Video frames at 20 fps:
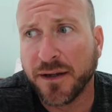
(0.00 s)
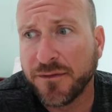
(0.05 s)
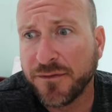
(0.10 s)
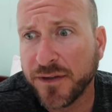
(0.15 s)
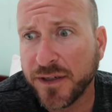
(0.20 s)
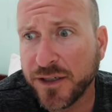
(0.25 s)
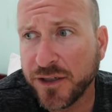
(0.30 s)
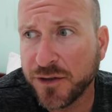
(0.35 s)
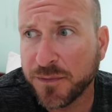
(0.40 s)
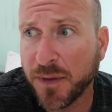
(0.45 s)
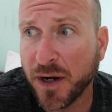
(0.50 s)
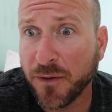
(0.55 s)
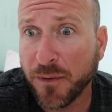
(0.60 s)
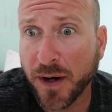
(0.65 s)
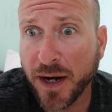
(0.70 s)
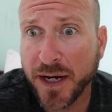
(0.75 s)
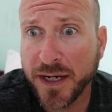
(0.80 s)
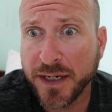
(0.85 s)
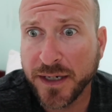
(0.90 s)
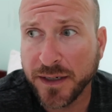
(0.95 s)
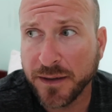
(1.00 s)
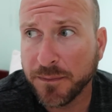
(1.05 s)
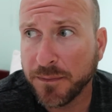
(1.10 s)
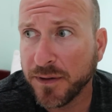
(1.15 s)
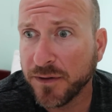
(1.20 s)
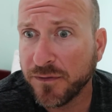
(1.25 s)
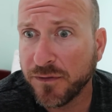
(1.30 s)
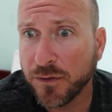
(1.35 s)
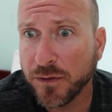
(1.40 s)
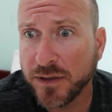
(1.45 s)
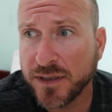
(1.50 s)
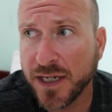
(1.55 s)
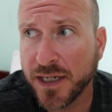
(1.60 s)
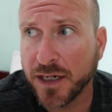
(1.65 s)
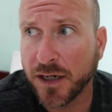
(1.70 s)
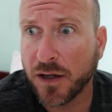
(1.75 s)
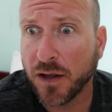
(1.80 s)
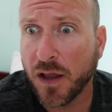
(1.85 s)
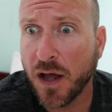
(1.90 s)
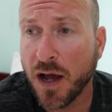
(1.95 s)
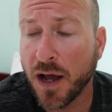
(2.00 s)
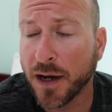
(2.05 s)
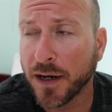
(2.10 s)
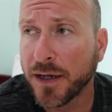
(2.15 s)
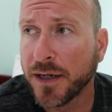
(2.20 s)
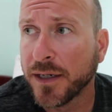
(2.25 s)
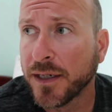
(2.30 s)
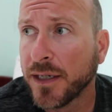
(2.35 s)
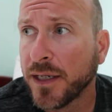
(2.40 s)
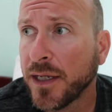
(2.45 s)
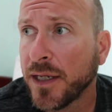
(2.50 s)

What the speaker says: I finished my riding before 10 o'clock.